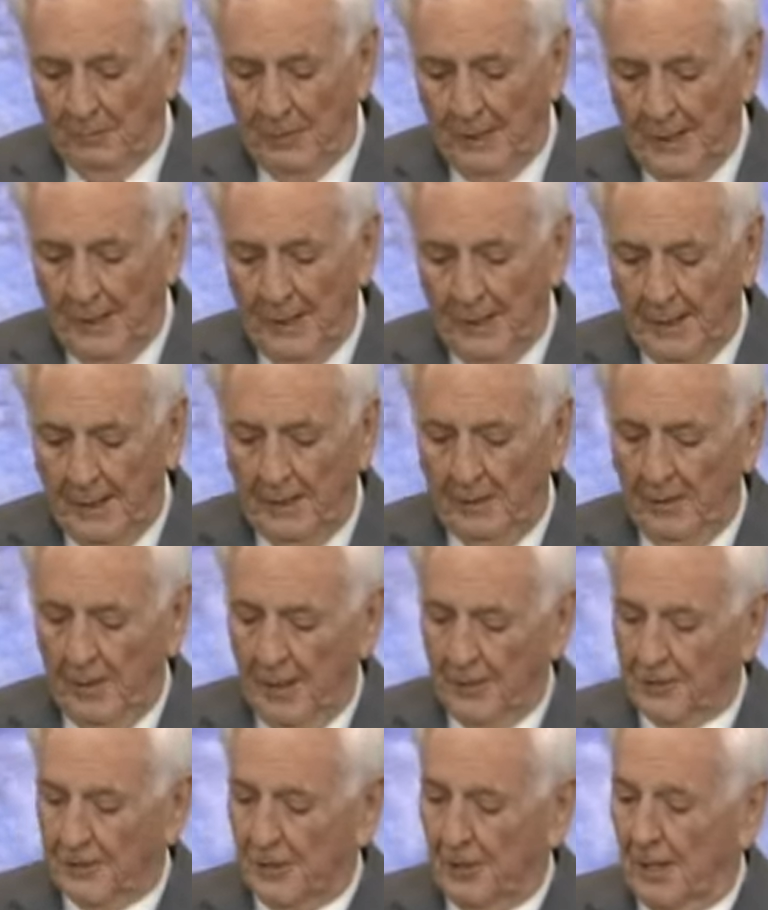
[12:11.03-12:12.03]
Well, really,
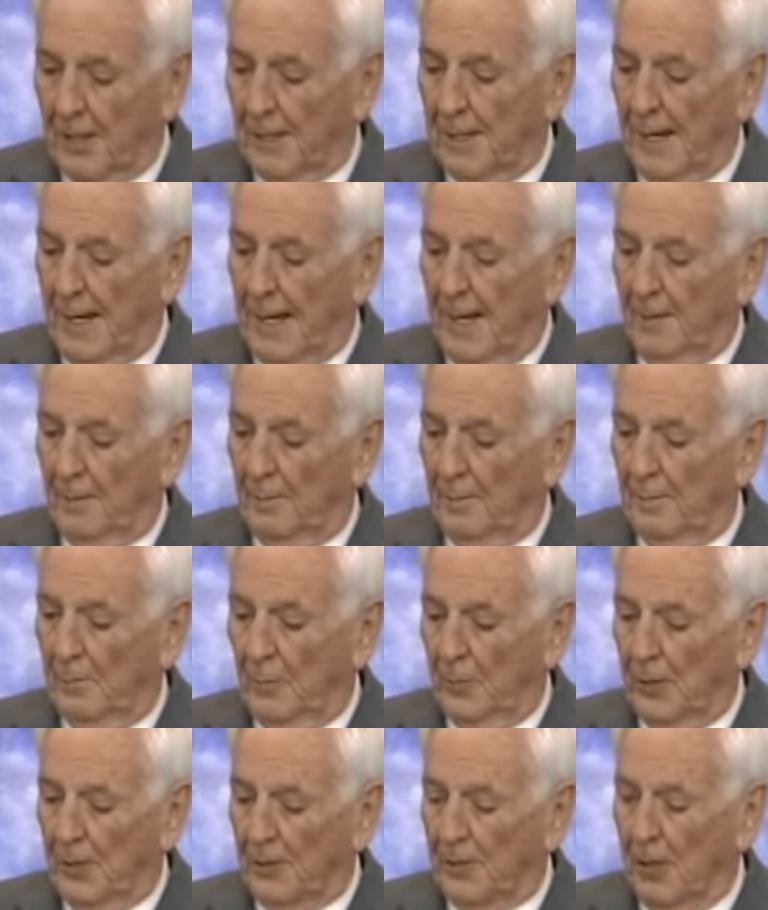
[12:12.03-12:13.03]
no, let's start
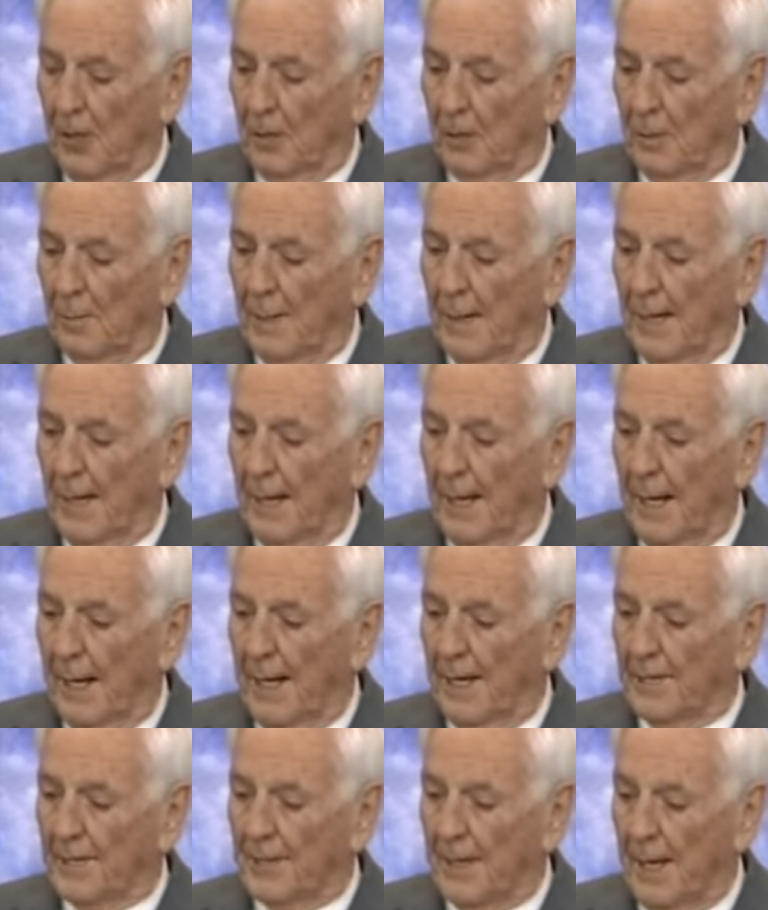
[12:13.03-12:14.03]
down. We talked about
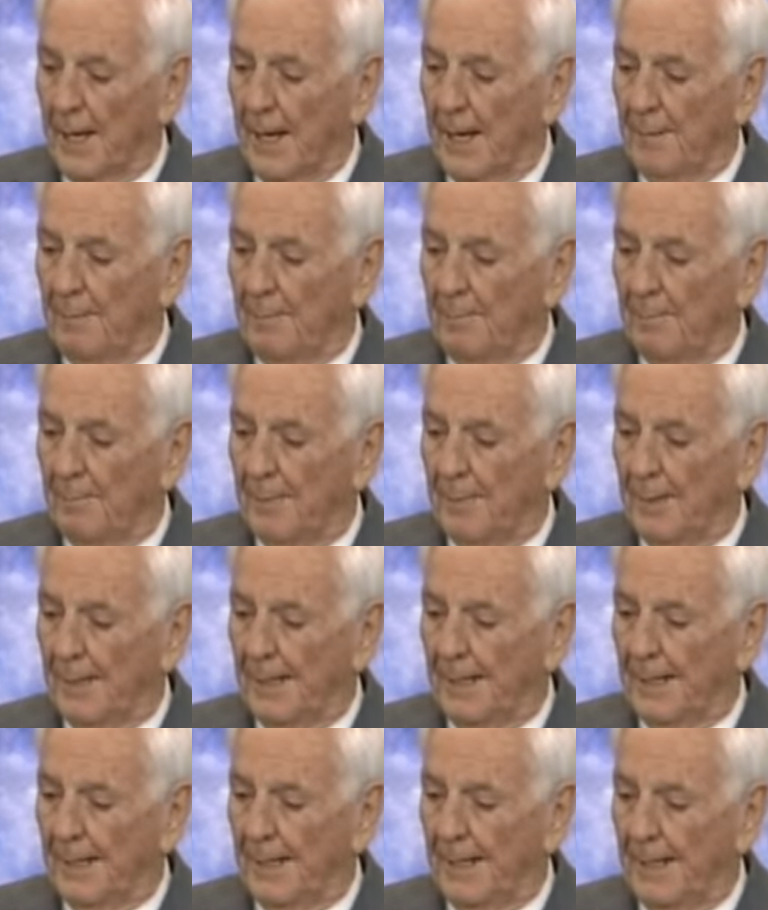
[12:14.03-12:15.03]
it last time,
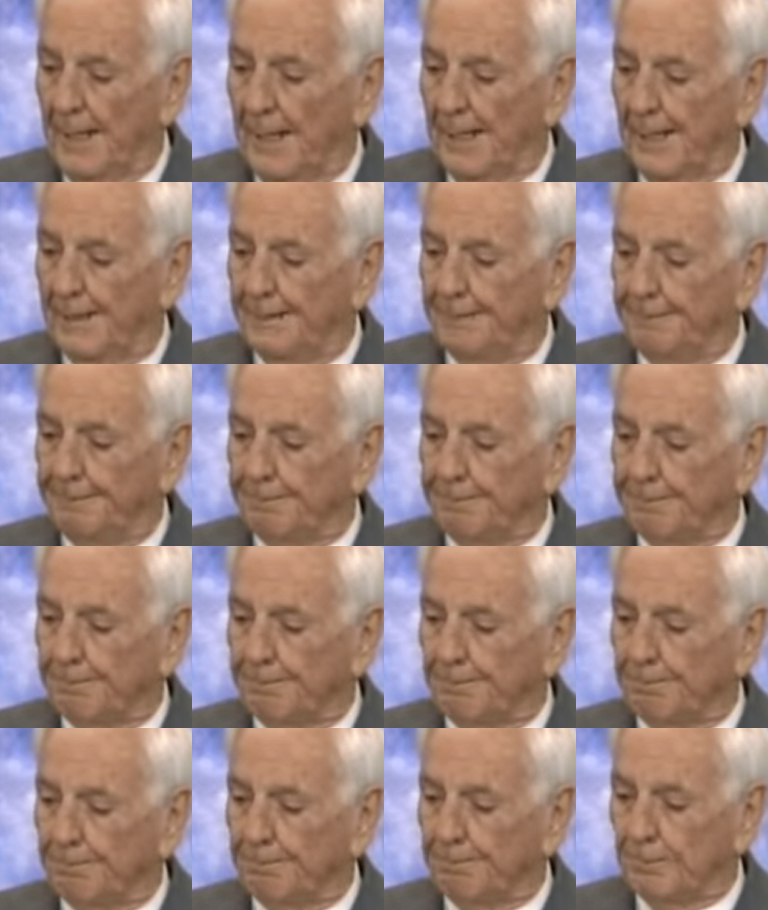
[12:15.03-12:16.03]
but uh,
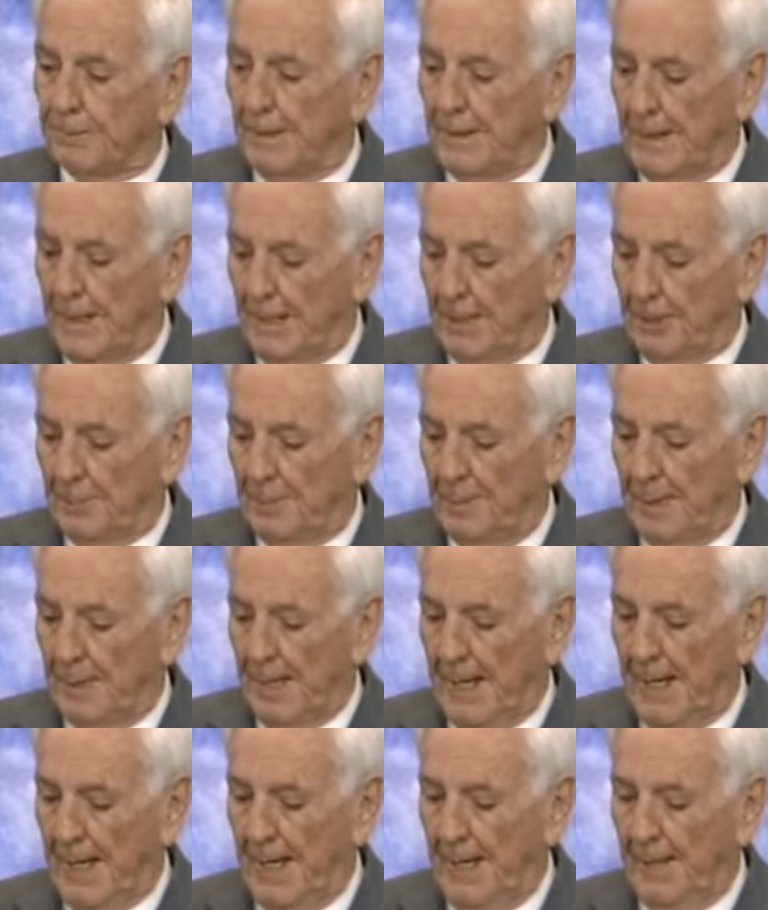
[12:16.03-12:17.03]
let's
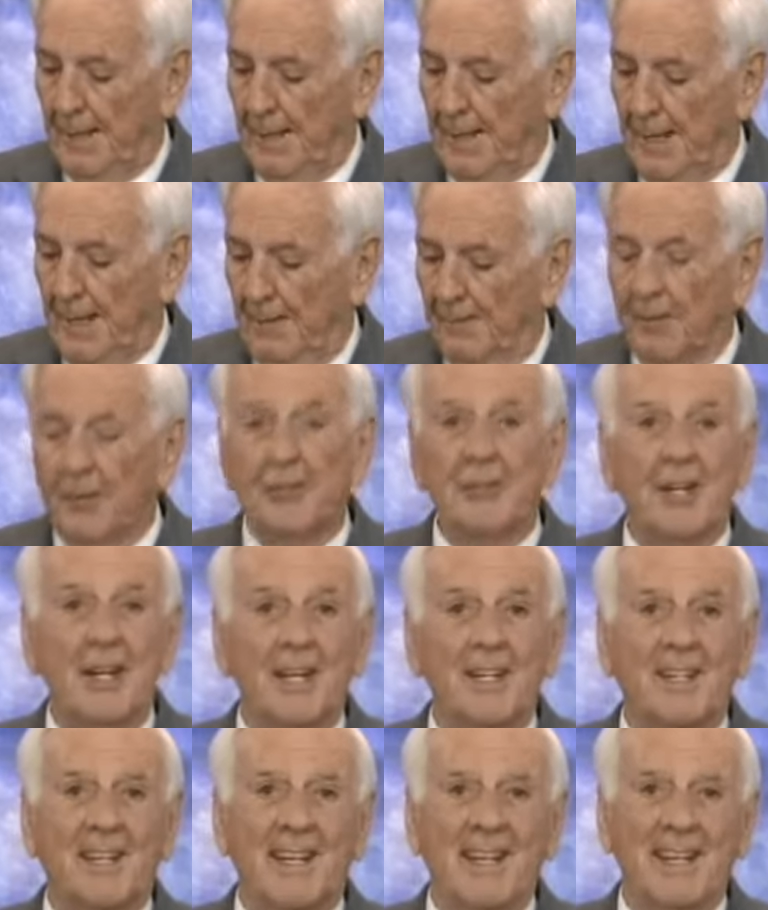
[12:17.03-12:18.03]
begin in
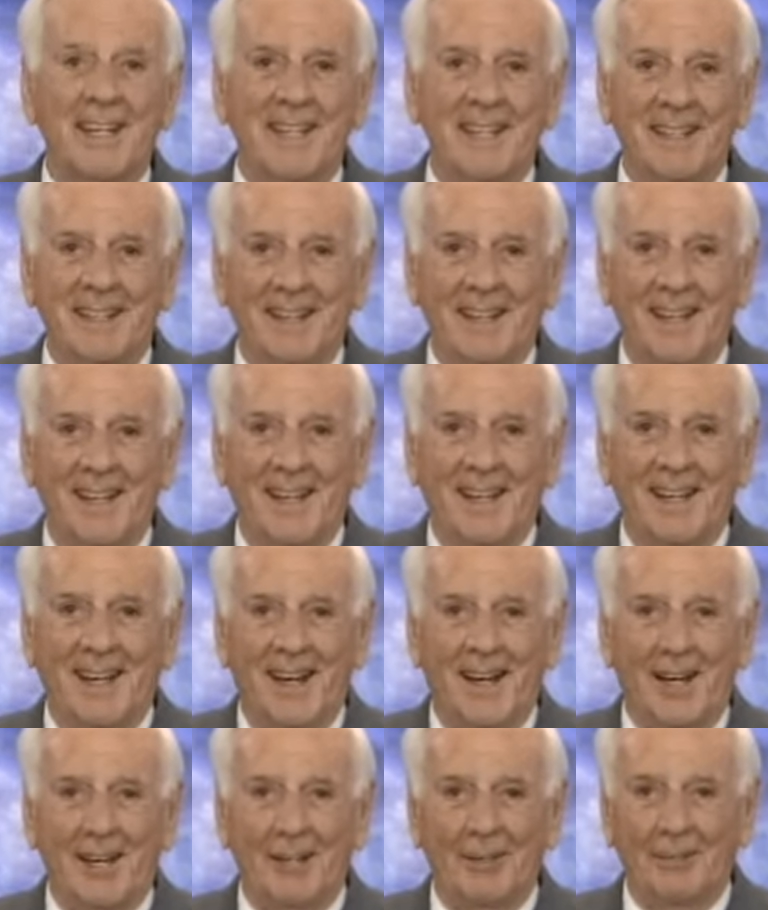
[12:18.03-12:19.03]
verse 18
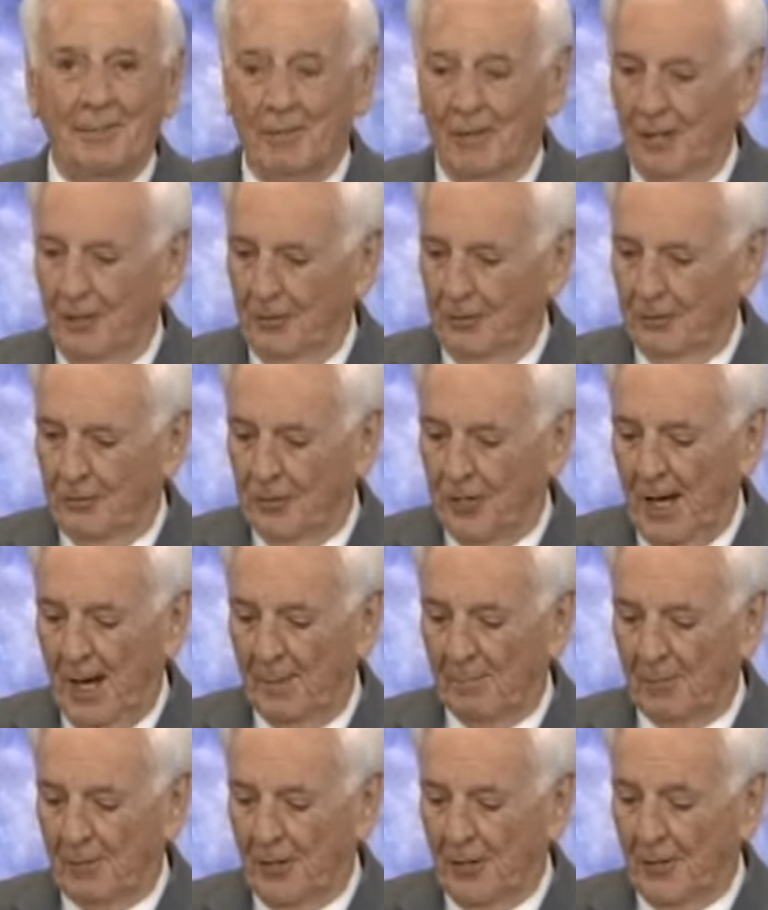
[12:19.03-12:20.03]
of Luke
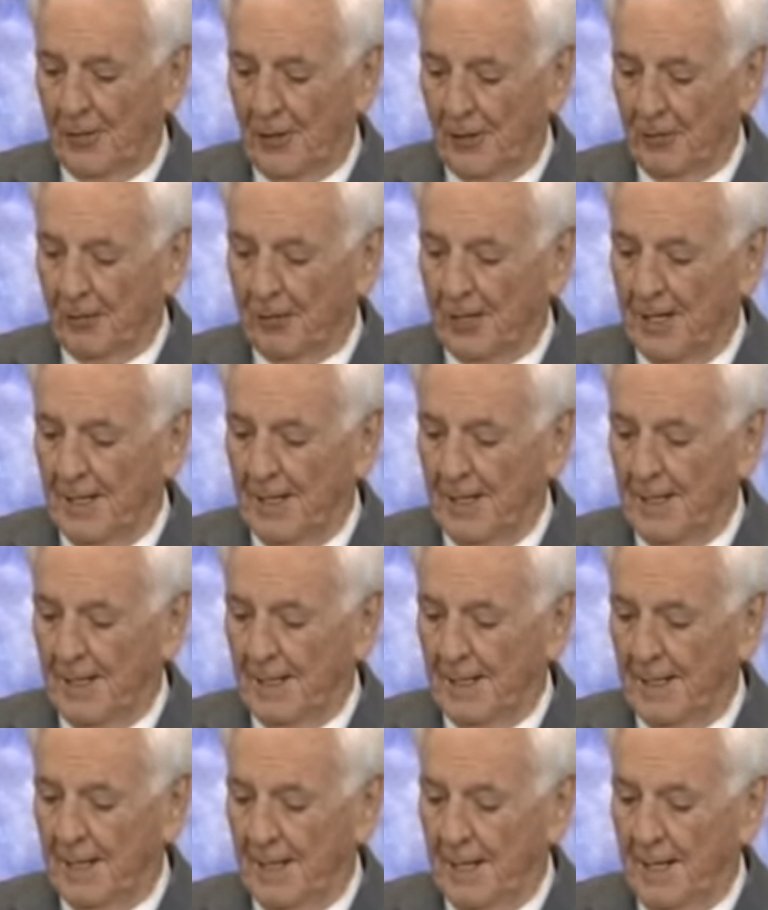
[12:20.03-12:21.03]
chapter
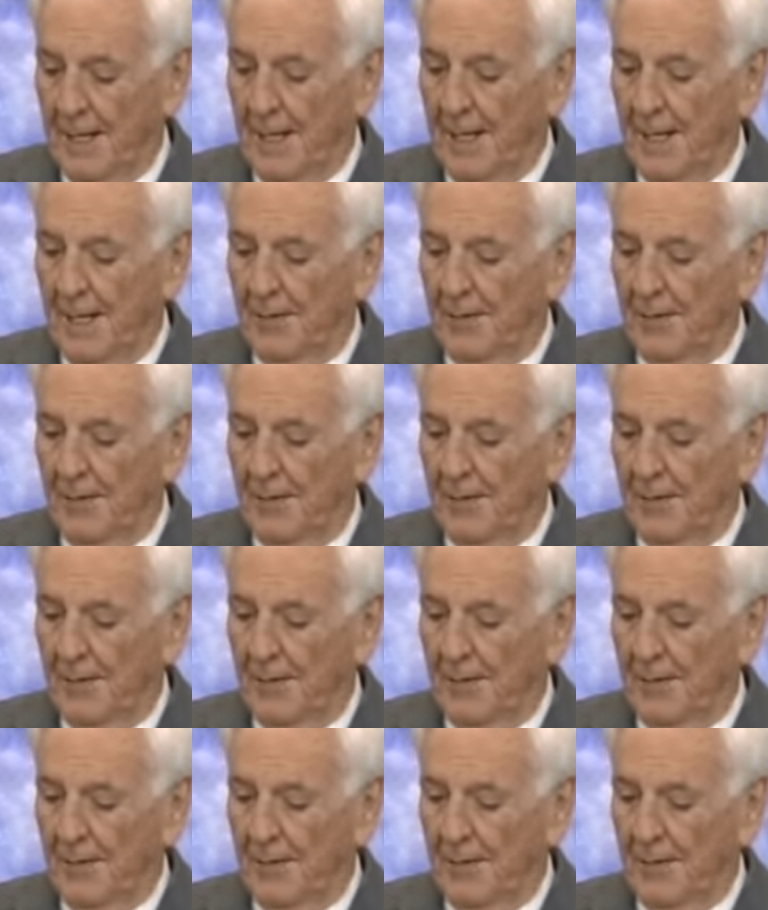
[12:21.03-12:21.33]
13.